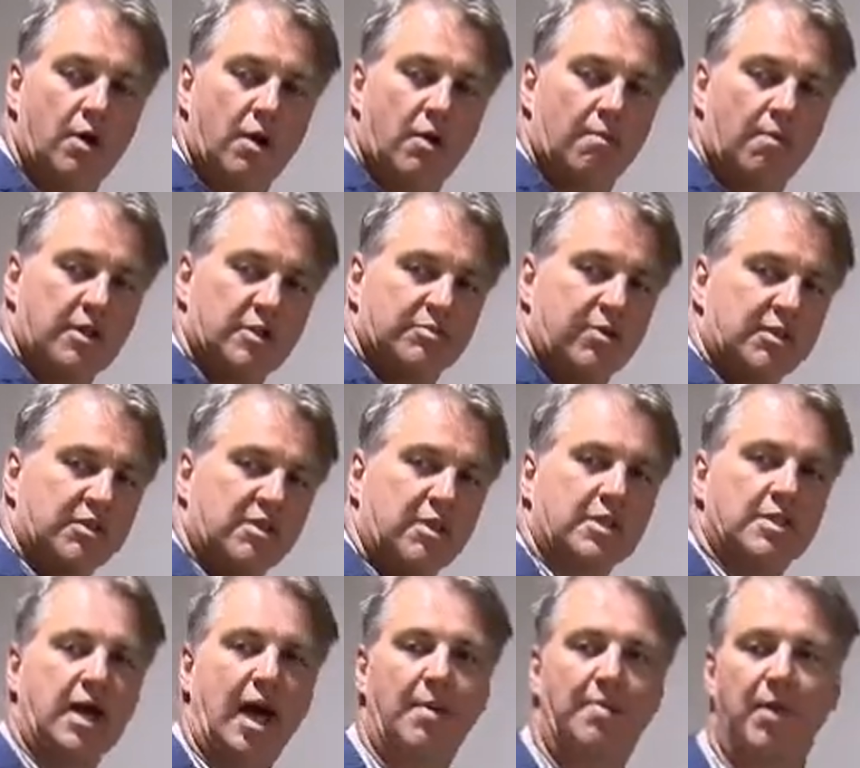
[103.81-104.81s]
but especially in the
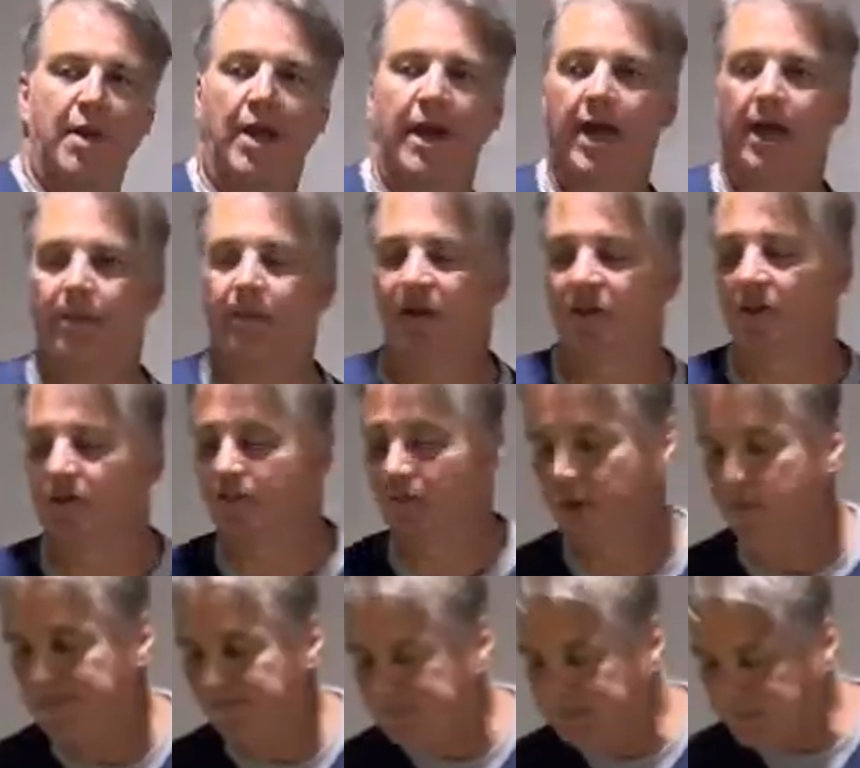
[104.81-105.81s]
top of that acupuncture point.
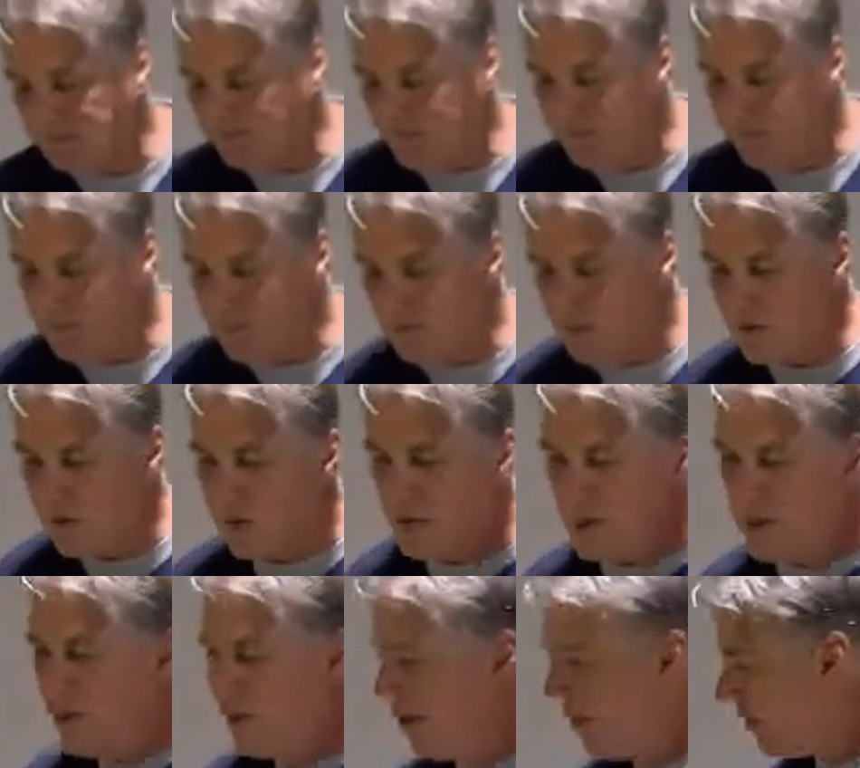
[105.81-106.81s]

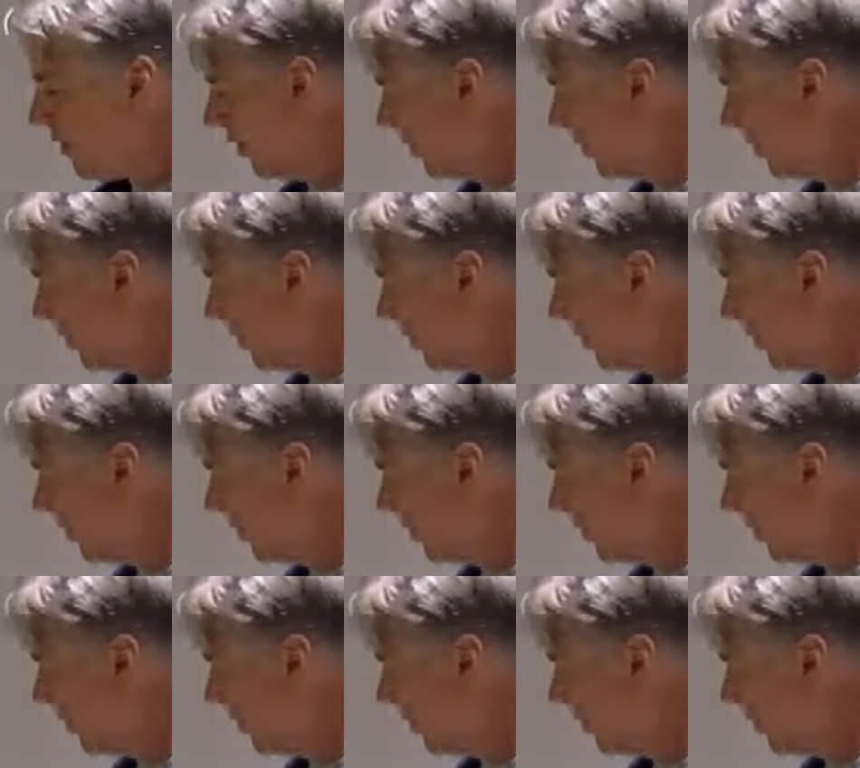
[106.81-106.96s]
The